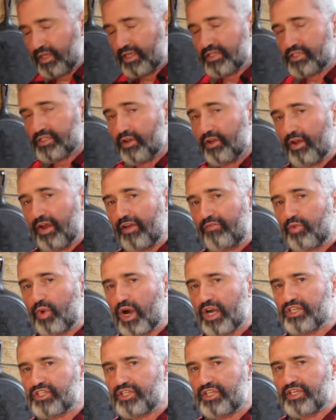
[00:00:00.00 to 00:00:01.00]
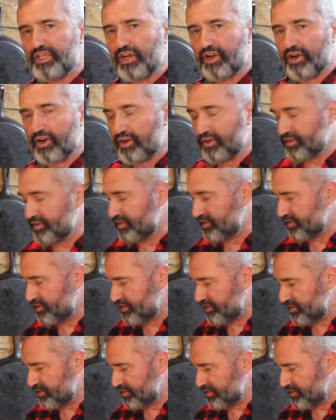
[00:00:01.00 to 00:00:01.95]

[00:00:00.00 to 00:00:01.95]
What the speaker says: So I've washed the yarn